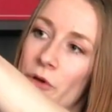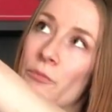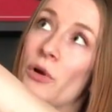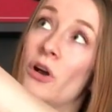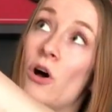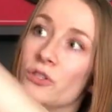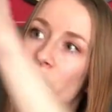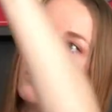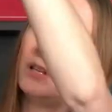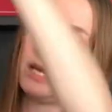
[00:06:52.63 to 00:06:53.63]
but
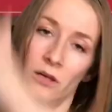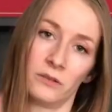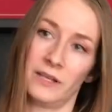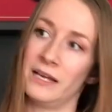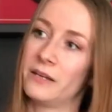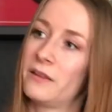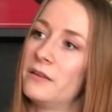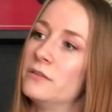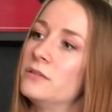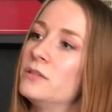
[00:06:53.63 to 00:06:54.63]
also in the hilt length.
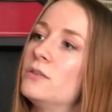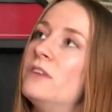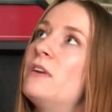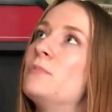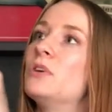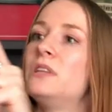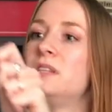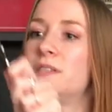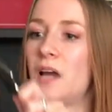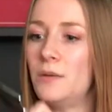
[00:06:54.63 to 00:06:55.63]
So if I put
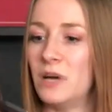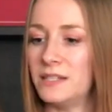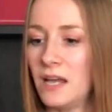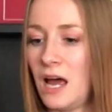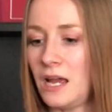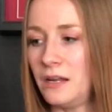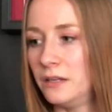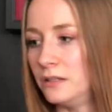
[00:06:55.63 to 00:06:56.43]
these side by side,